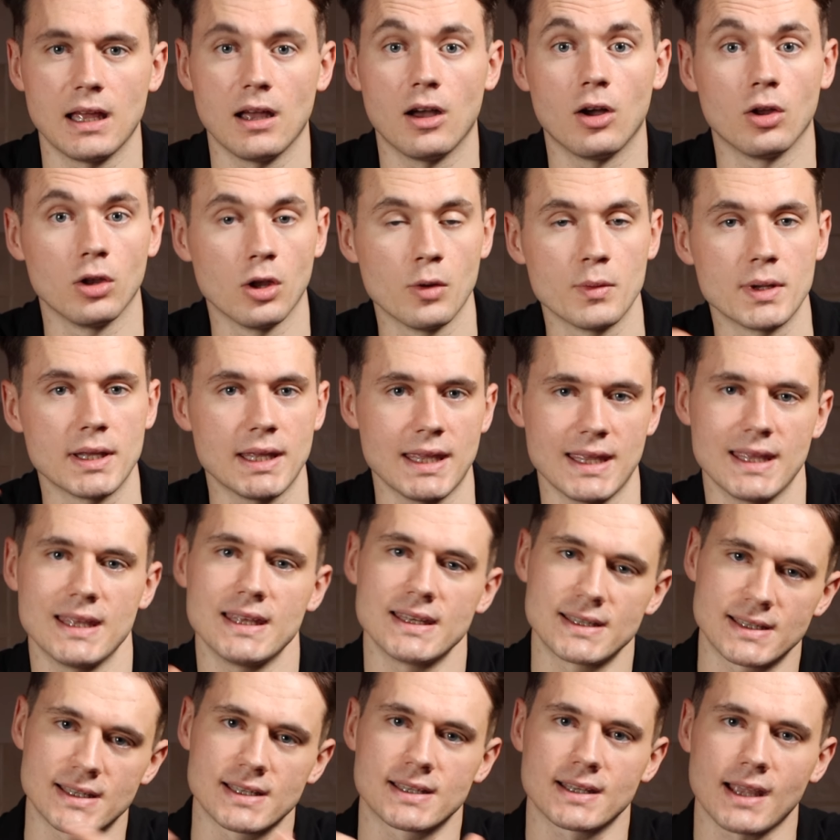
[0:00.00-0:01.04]
although it
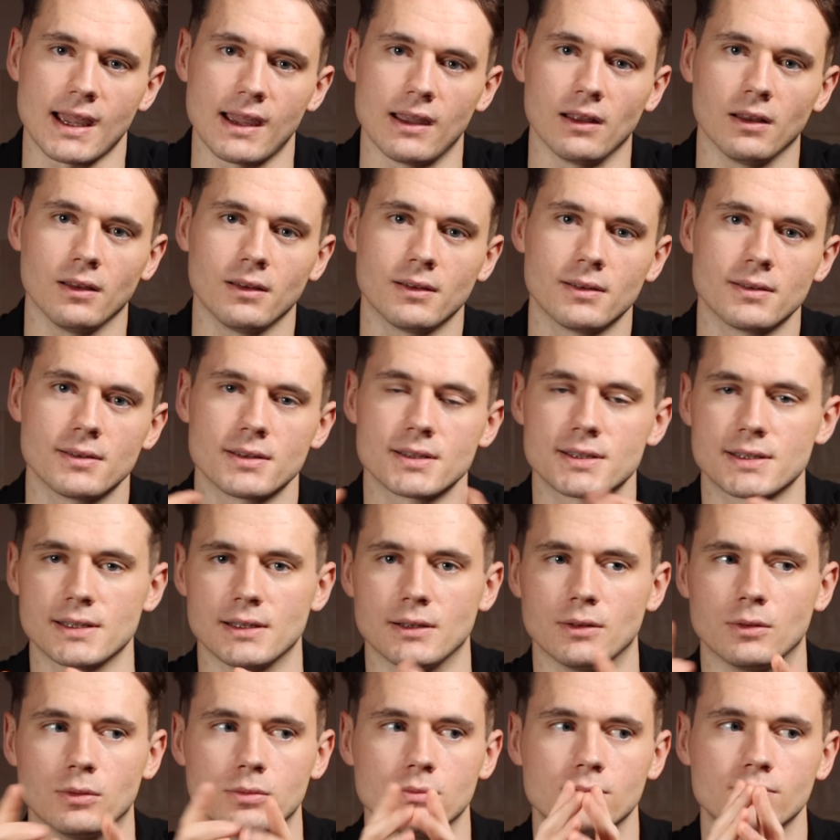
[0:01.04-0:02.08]
is to scale,
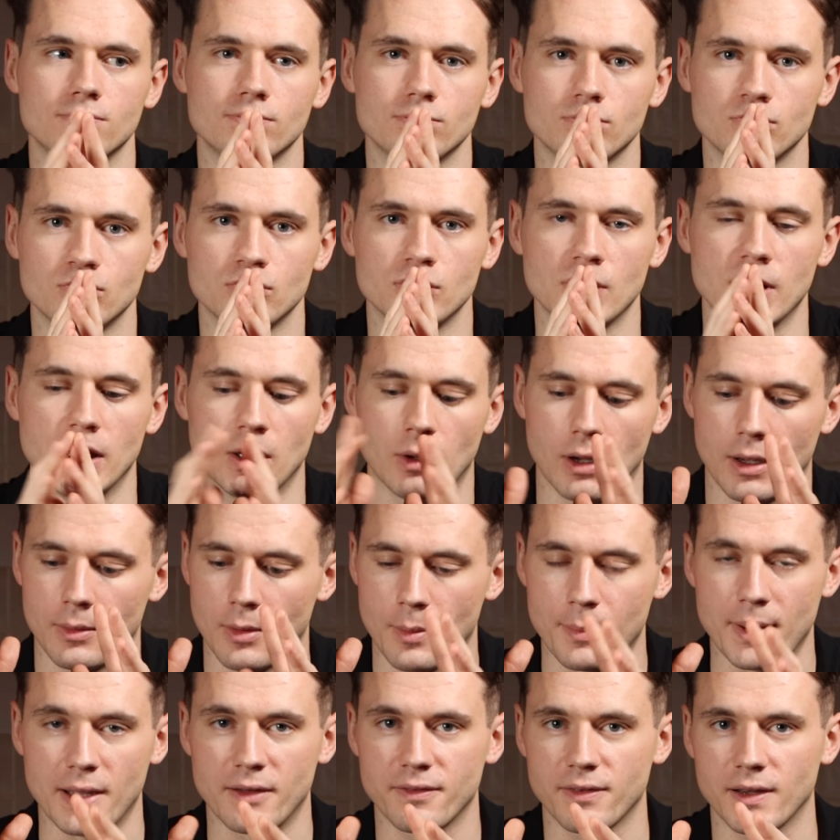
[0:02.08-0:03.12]
so you know I'm a
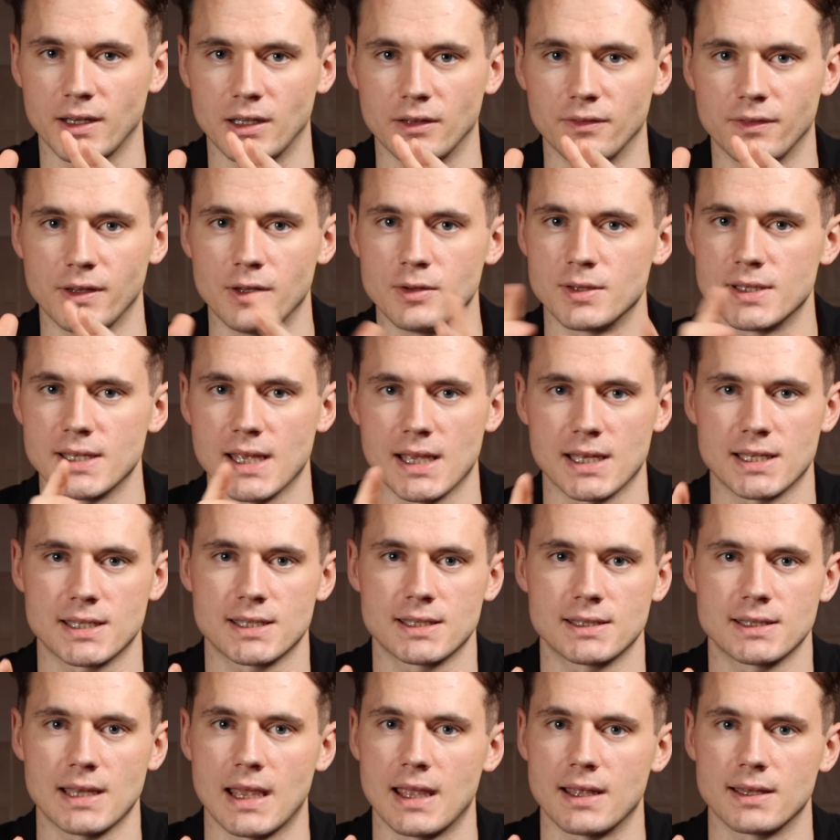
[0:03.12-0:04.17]
big fan of UCS
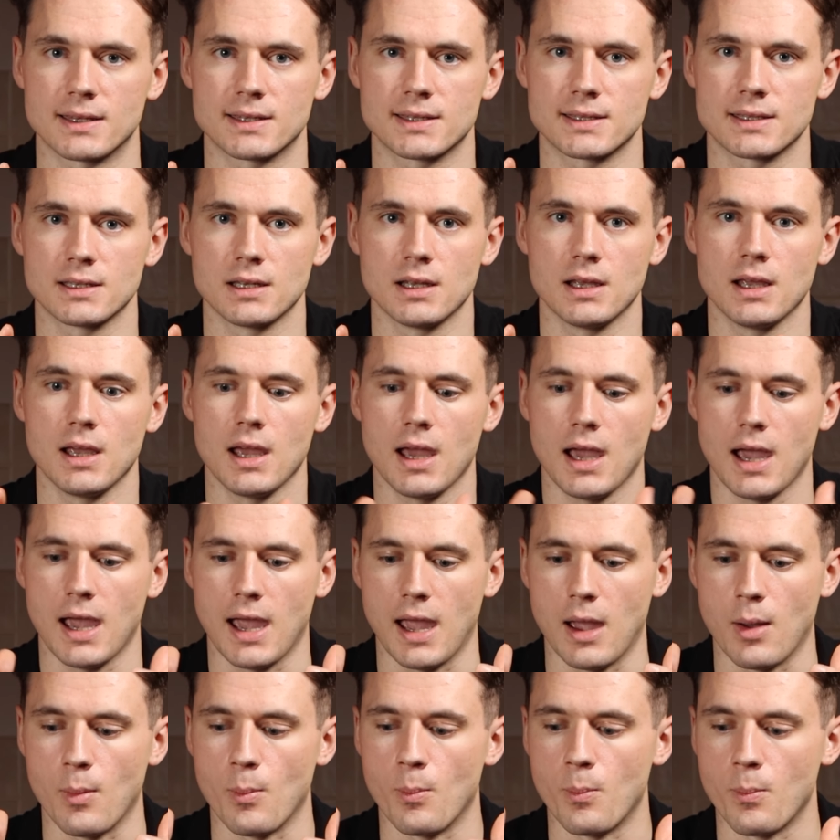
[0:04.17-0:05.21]
sets
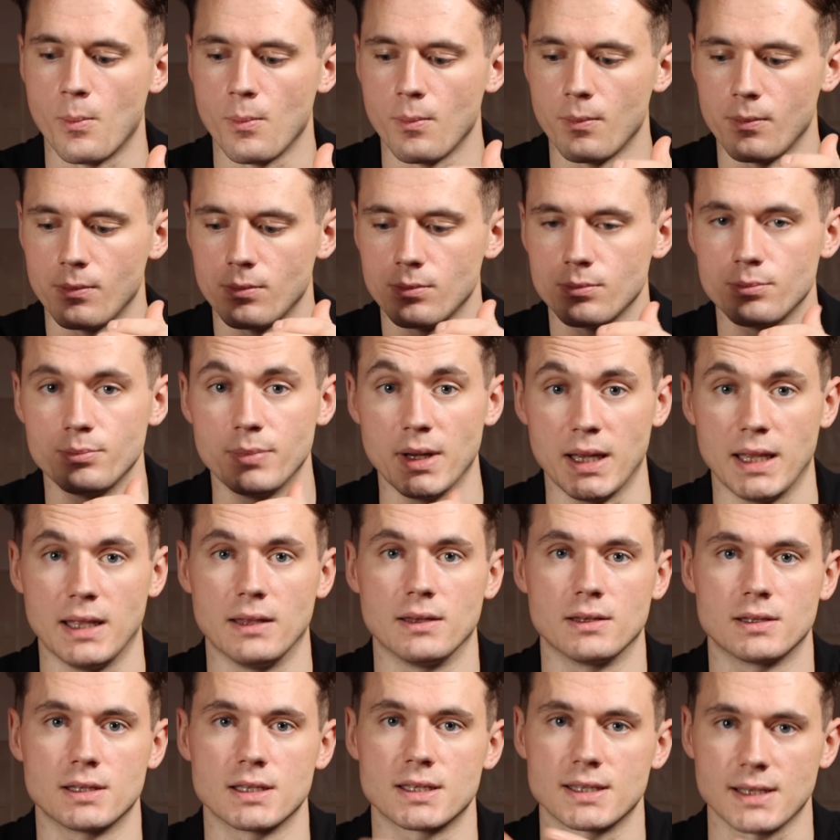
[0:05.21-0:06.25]

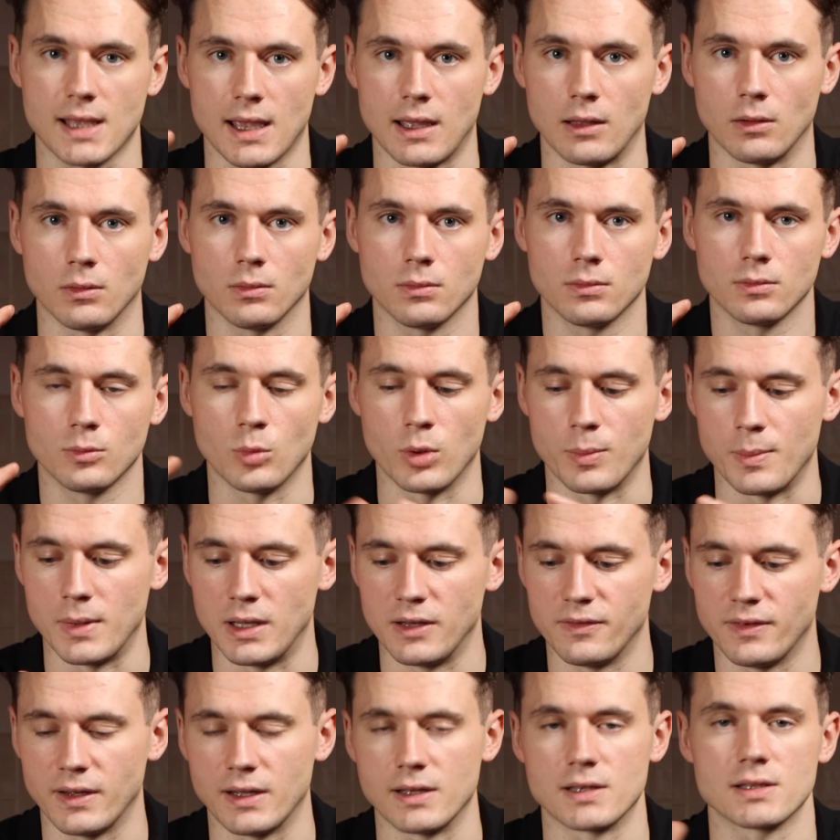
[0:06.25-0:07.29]
being to scale with
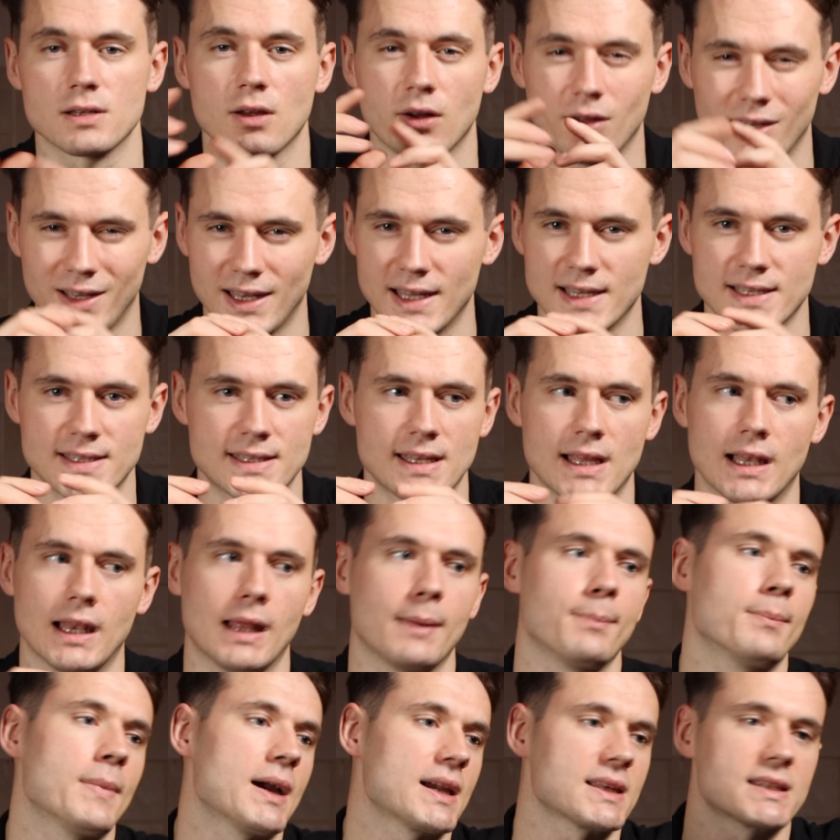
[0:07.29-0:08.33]
minifigures, unless they're
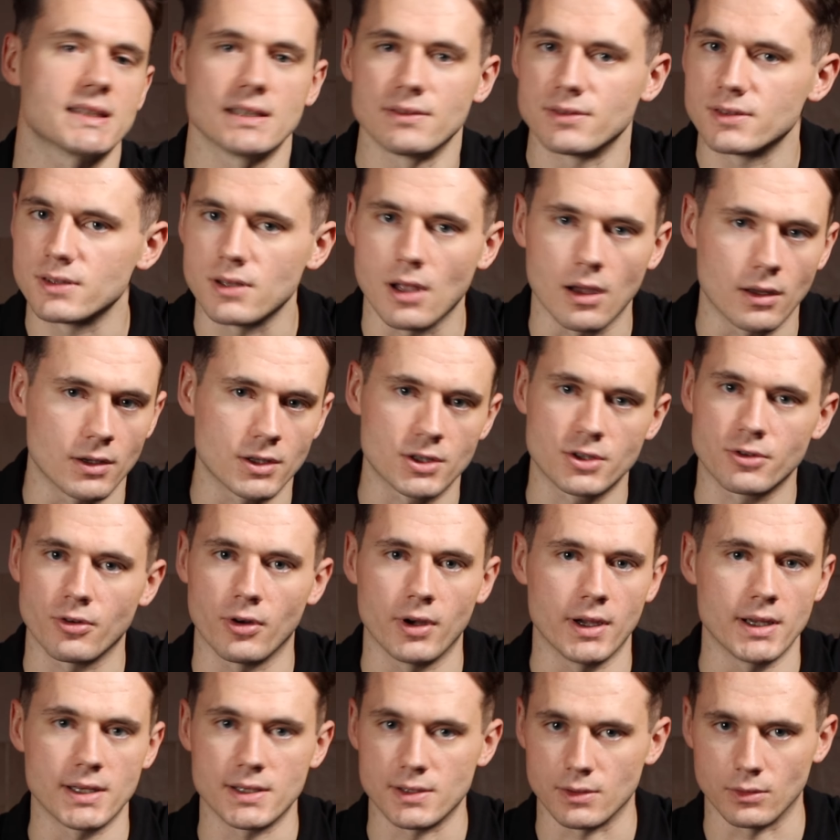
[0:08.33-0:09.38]
like massive Star
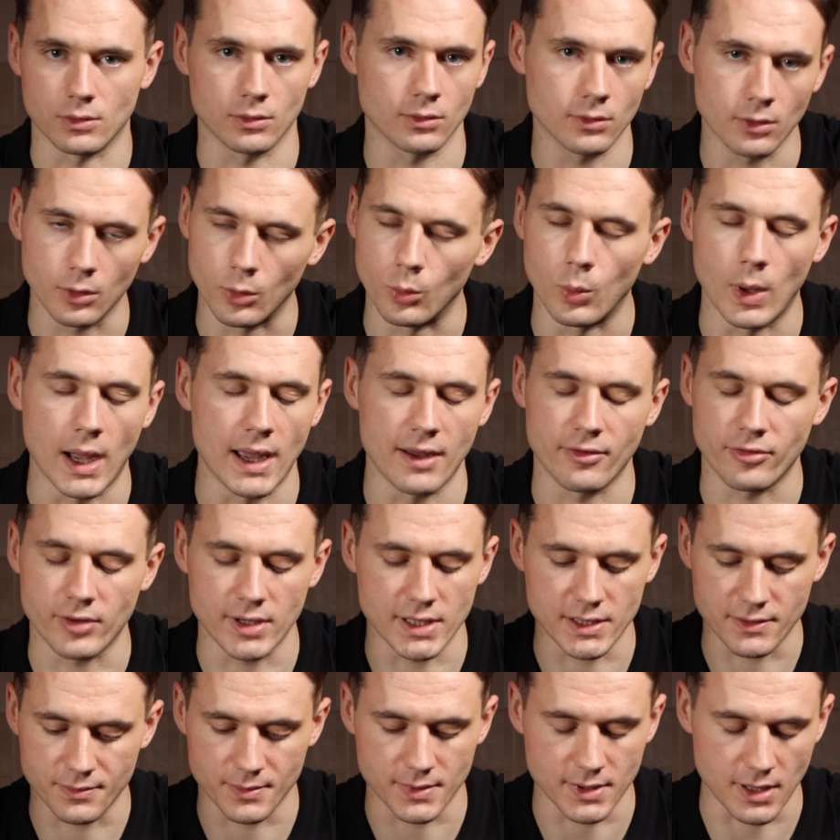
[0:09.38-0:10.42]
Destroyers or whatever it
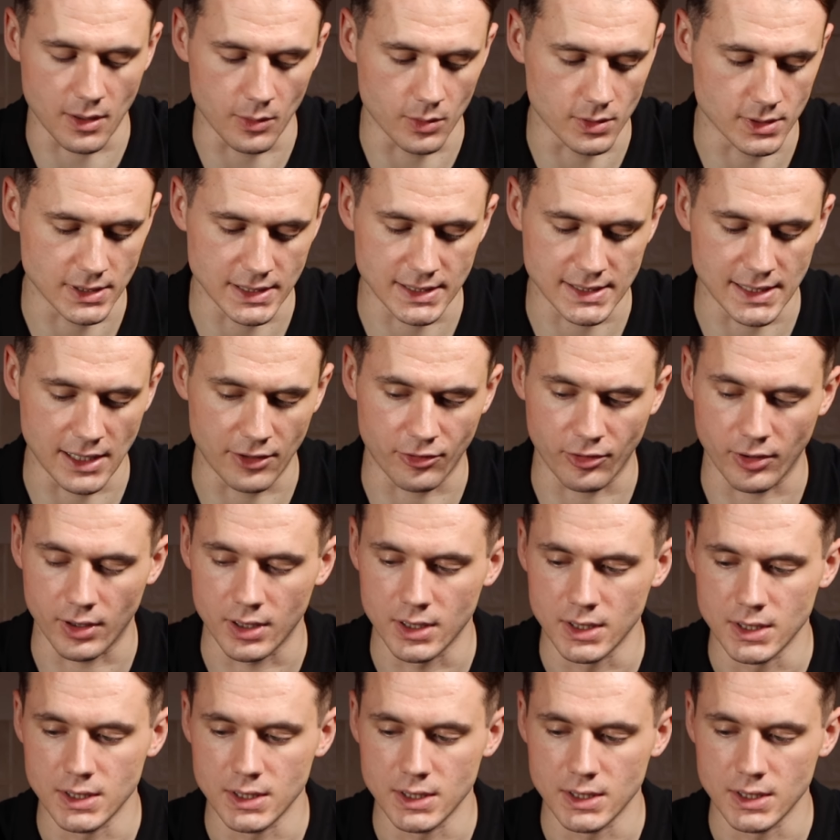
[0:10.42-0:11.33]
is from Star Wars, etc.